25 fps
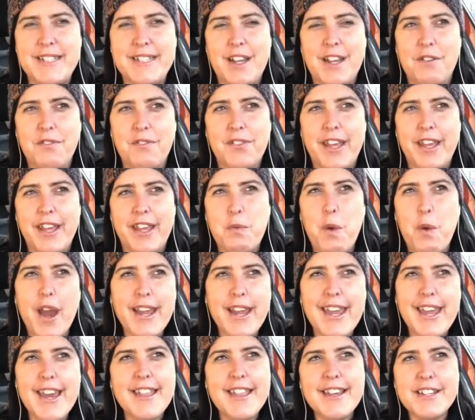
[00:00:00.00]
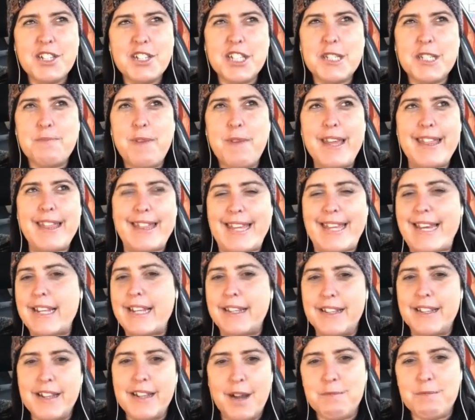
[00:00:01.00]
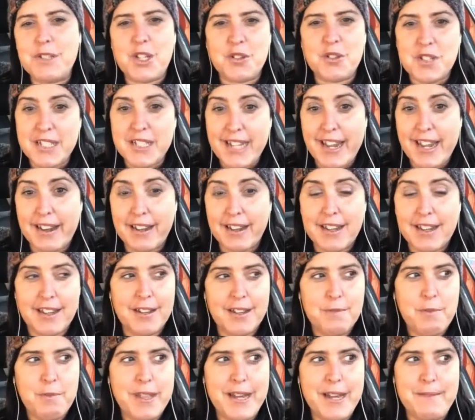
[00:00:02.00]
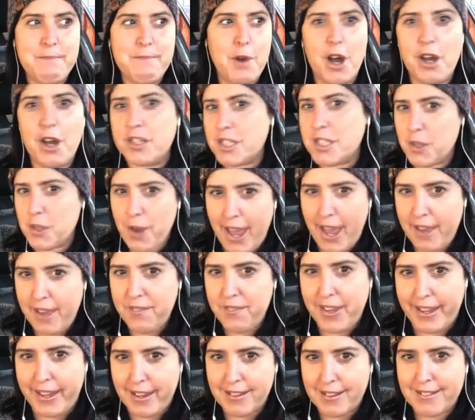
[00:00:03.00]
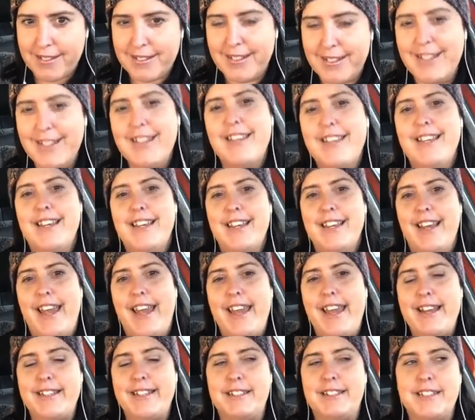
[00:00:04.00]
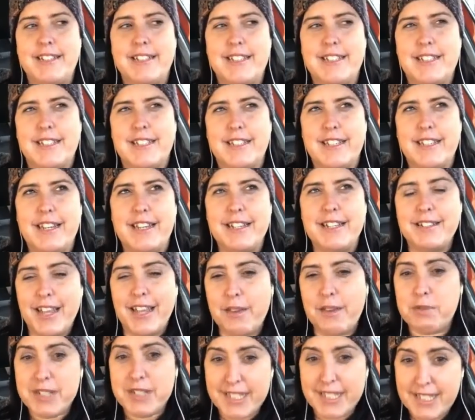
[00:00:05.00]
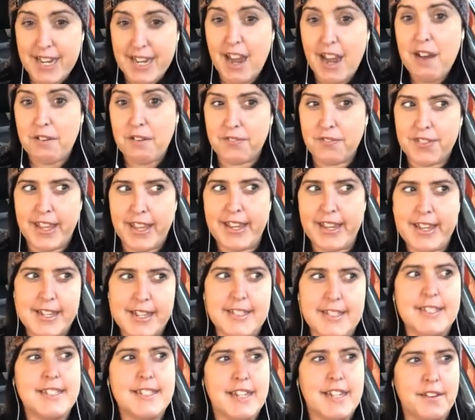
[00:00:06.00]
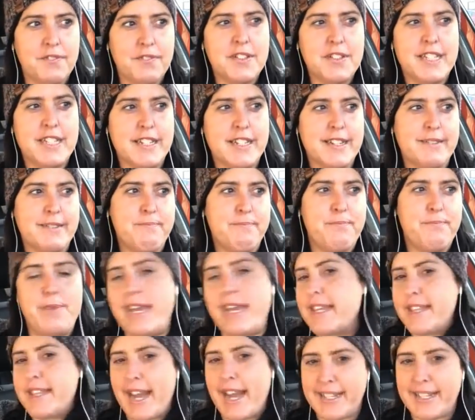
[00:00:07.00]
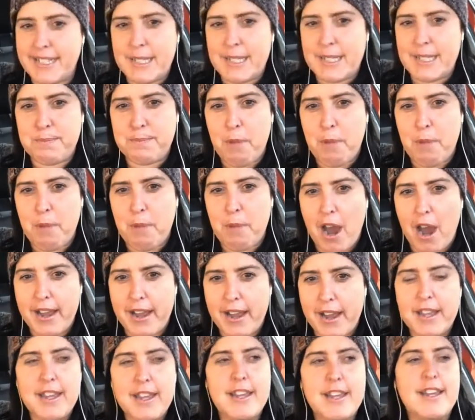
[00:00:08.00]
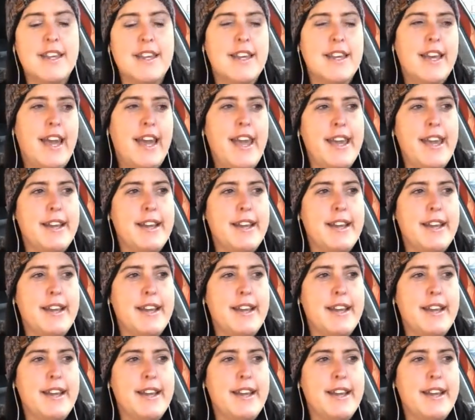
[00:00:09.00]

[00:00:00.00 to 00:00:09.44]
why can't I just be thin? I'm so sick, but I'm also heavy. And it was tough. Like, it's tough to be in that spot. And